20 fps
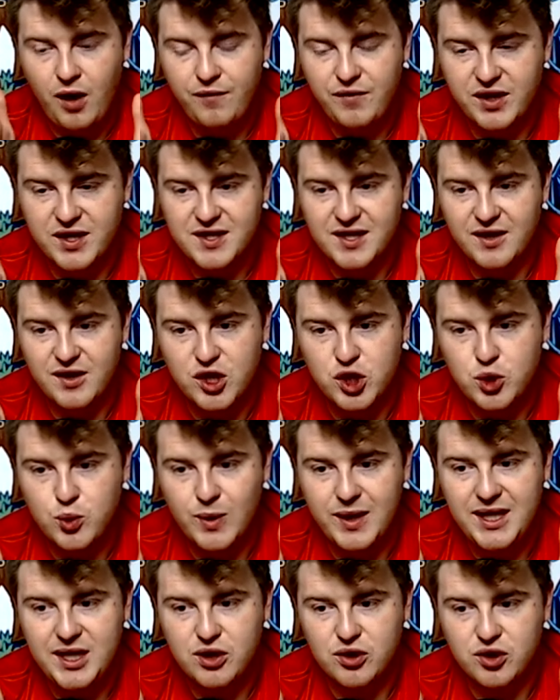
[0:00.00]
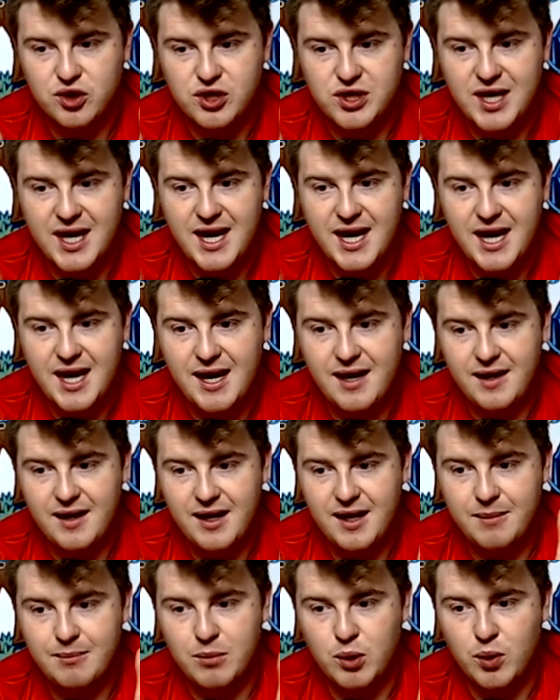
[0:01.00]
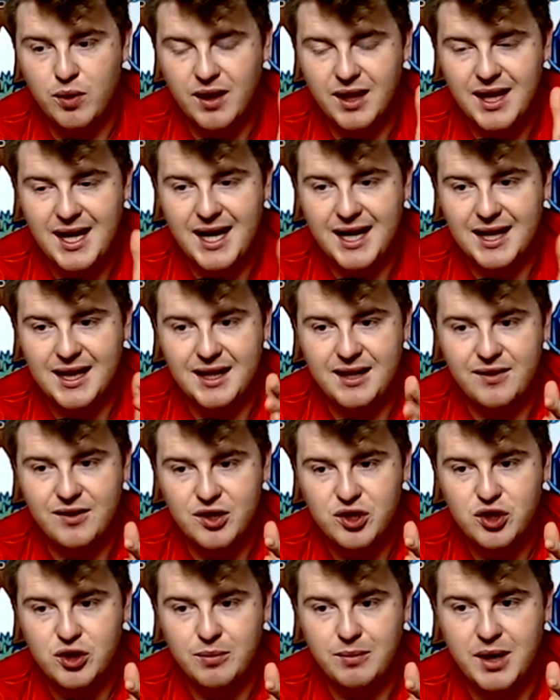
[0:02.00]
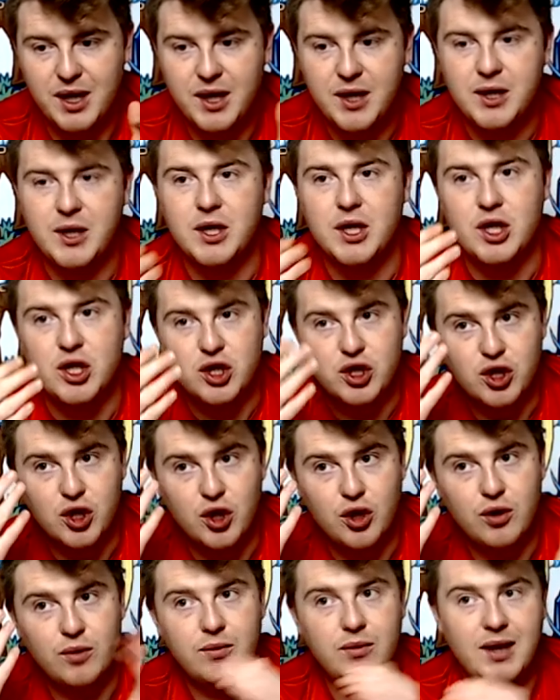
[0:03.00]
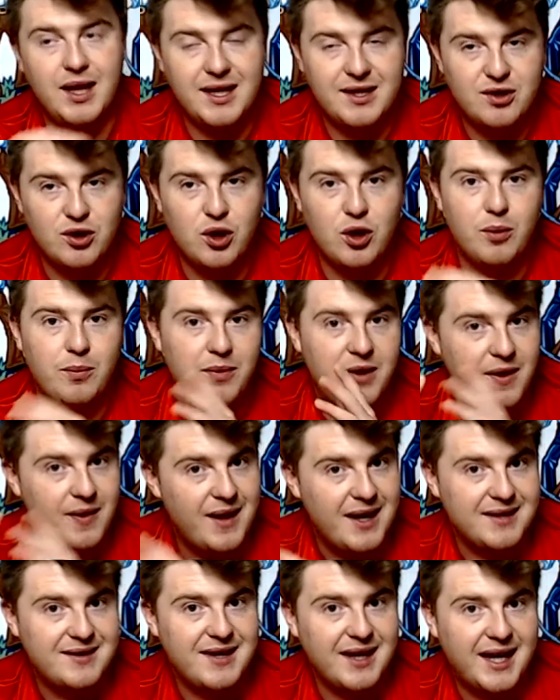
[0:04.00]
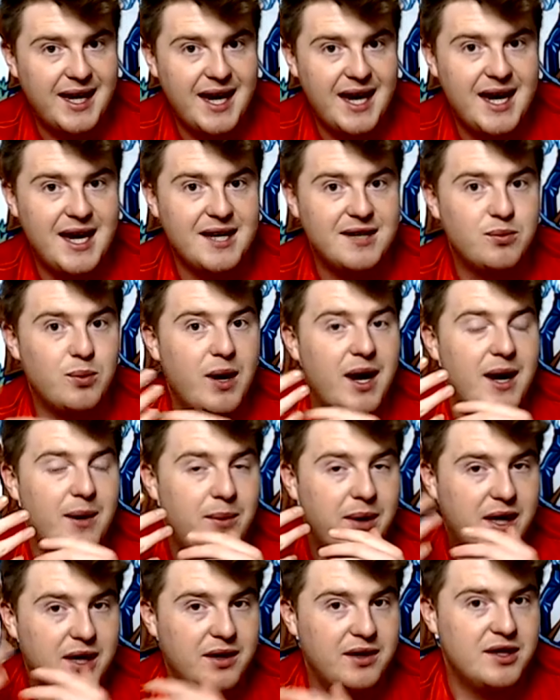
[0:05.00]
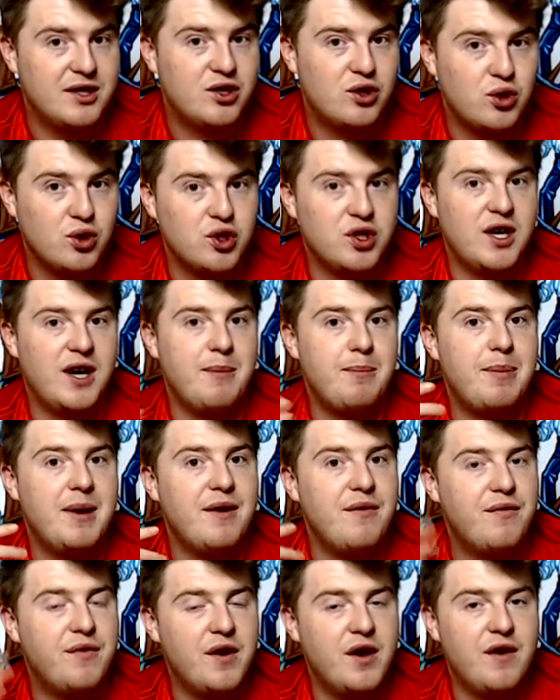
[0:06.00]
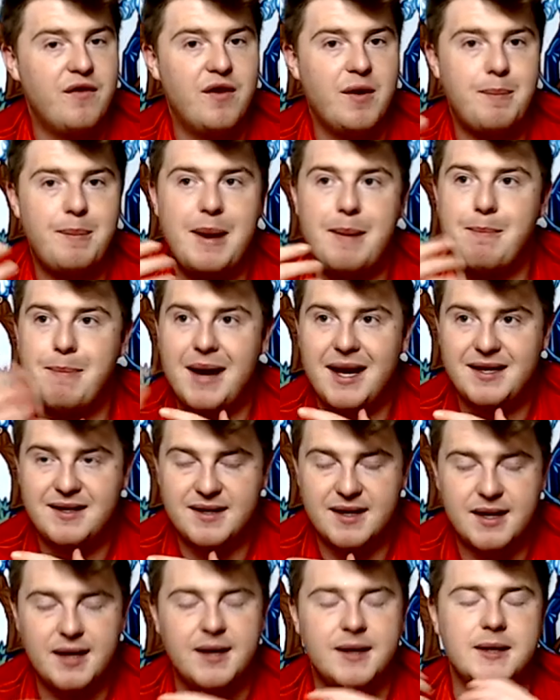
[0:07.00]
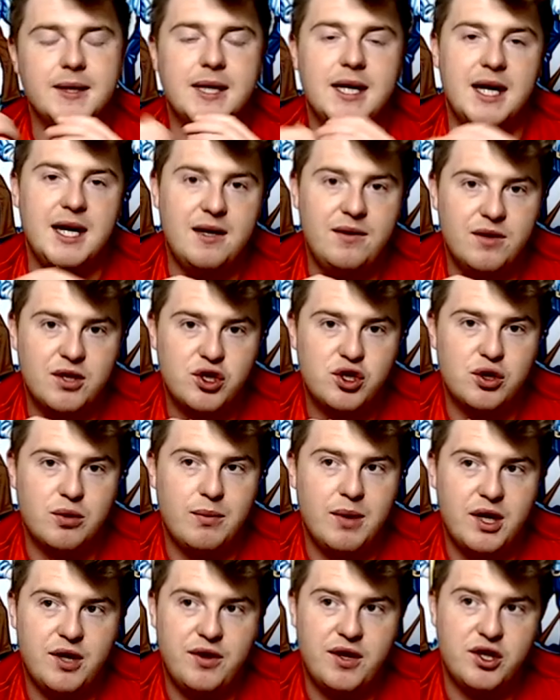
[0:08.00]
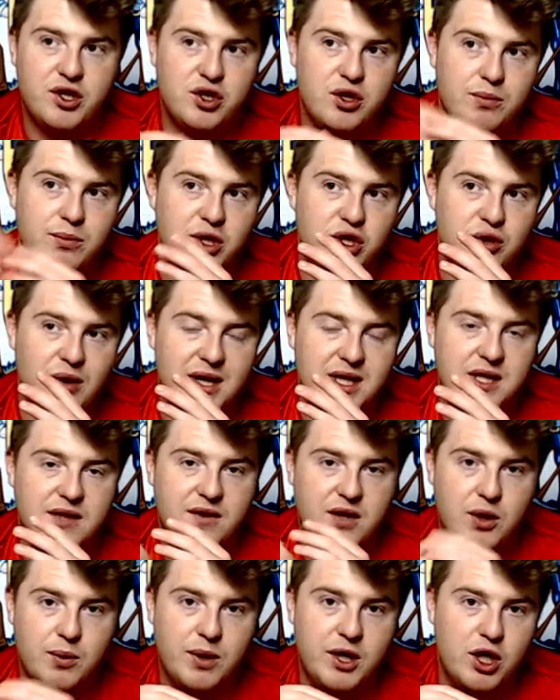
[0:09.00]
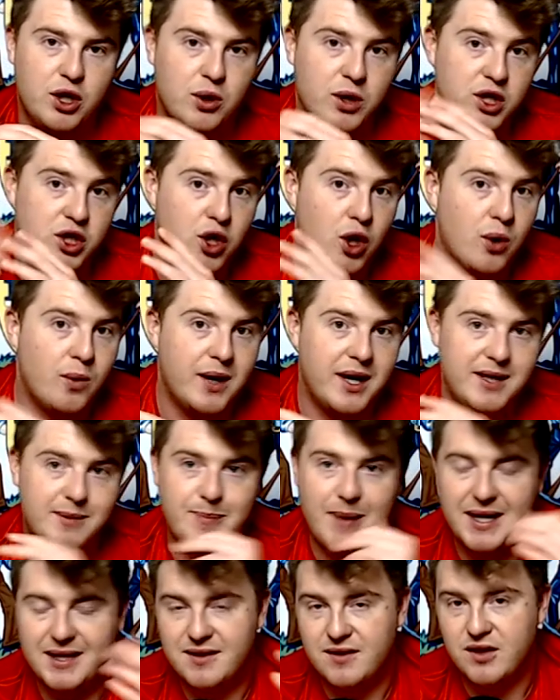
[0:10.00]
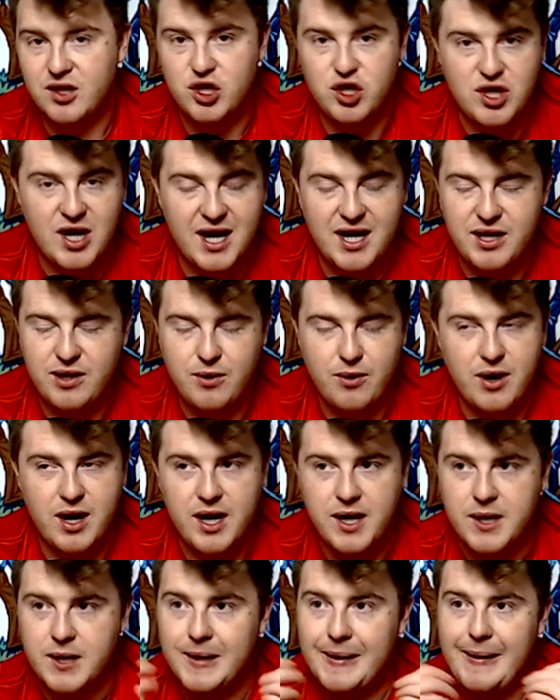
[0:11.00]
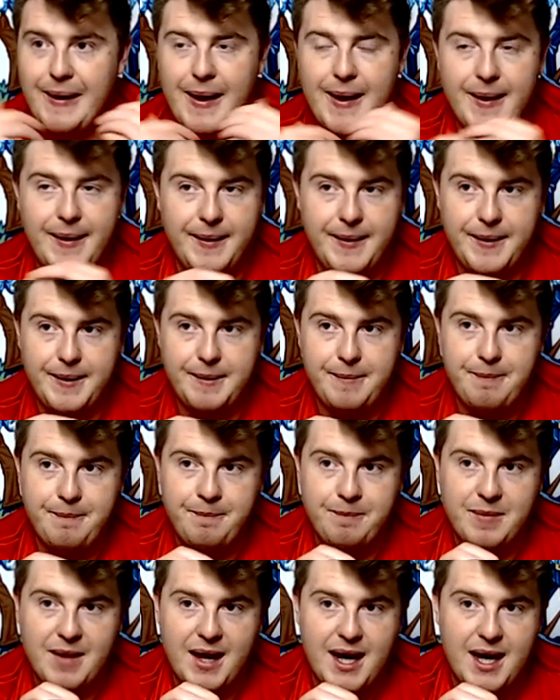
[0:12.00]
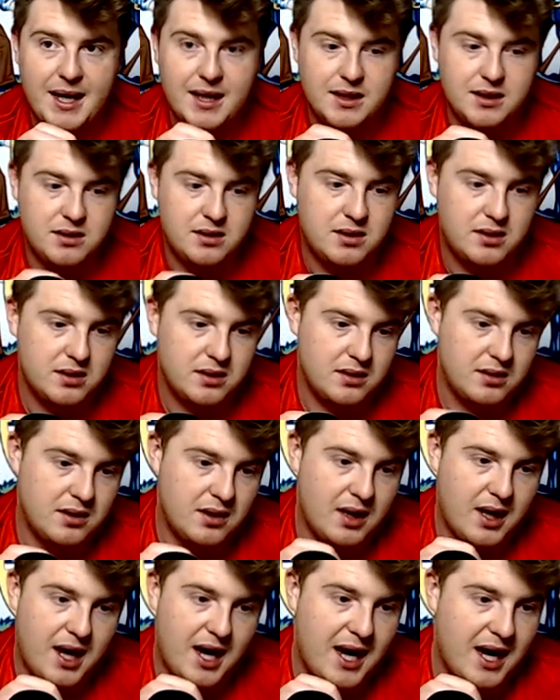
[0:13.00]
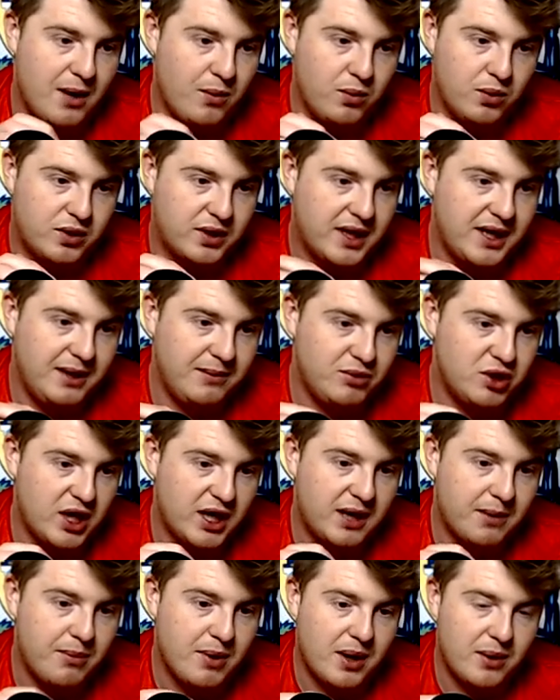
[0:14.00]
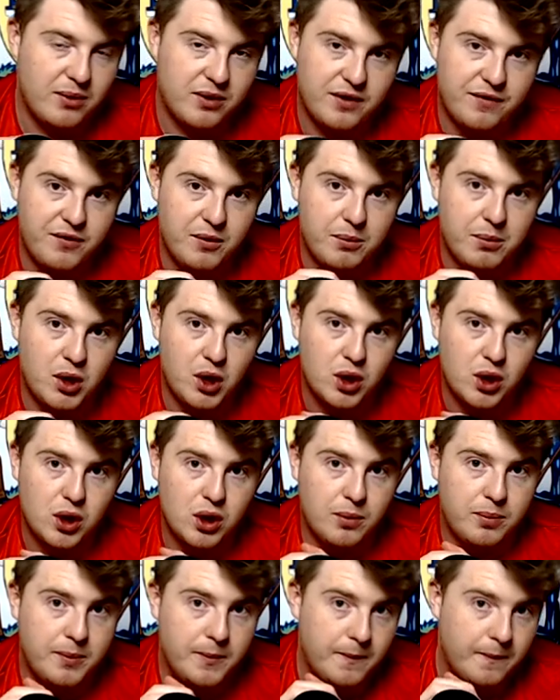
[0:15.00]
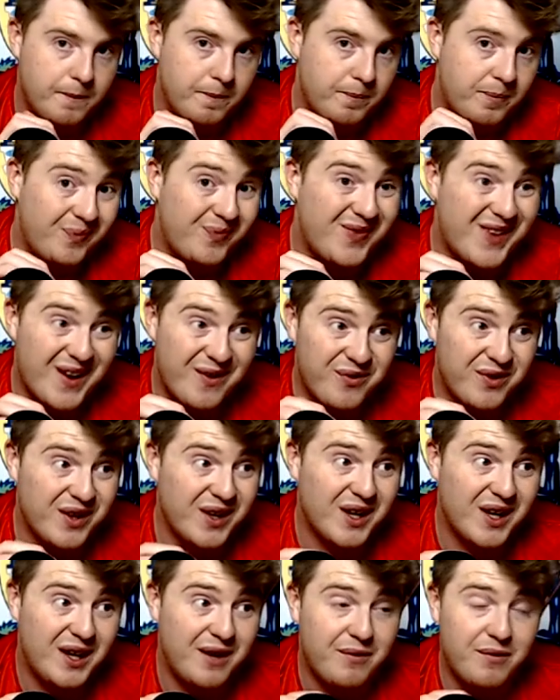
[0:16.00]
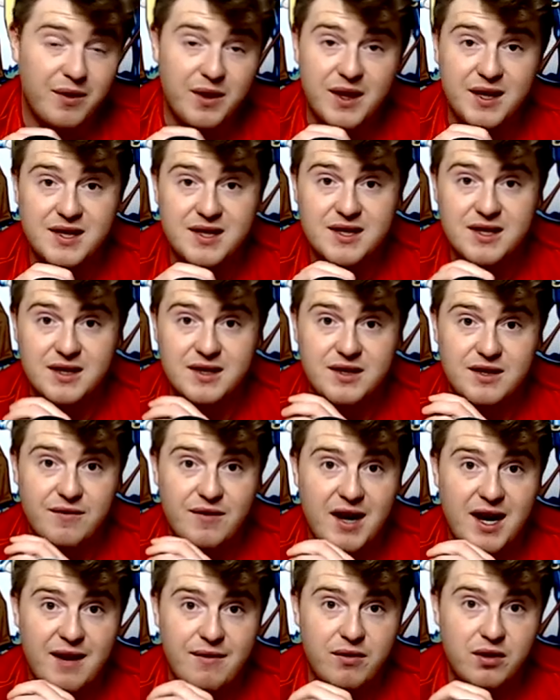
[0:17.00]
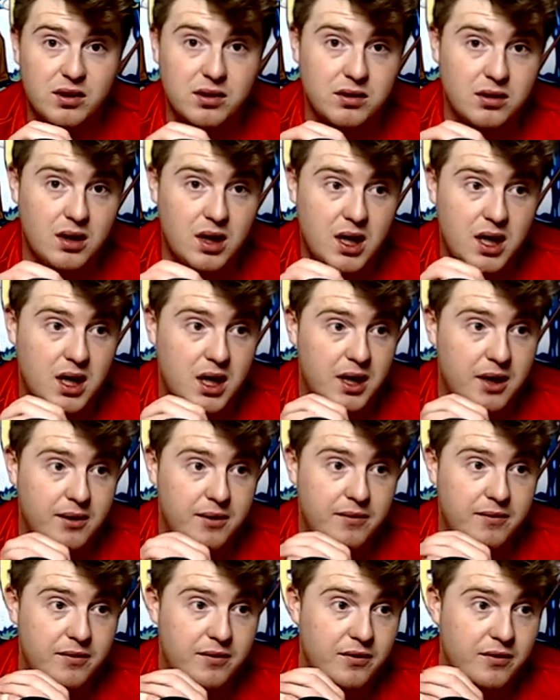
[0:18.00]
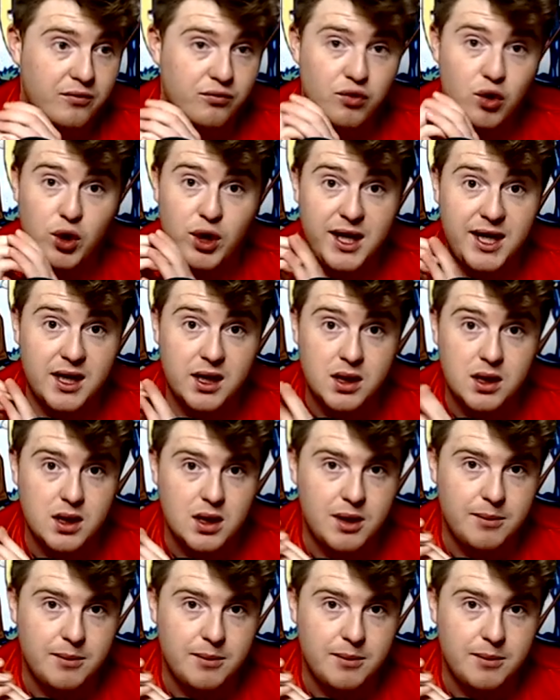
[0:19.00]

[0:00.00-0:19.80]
obviously the tweet does say more than likely in the summer, so let's hope that that's the case, where we can discuss it a bit further, a bit better in the summer. The summer transfer window is always better than January, and I would keep Jacob Brown at the football club, definitely, for this survival running.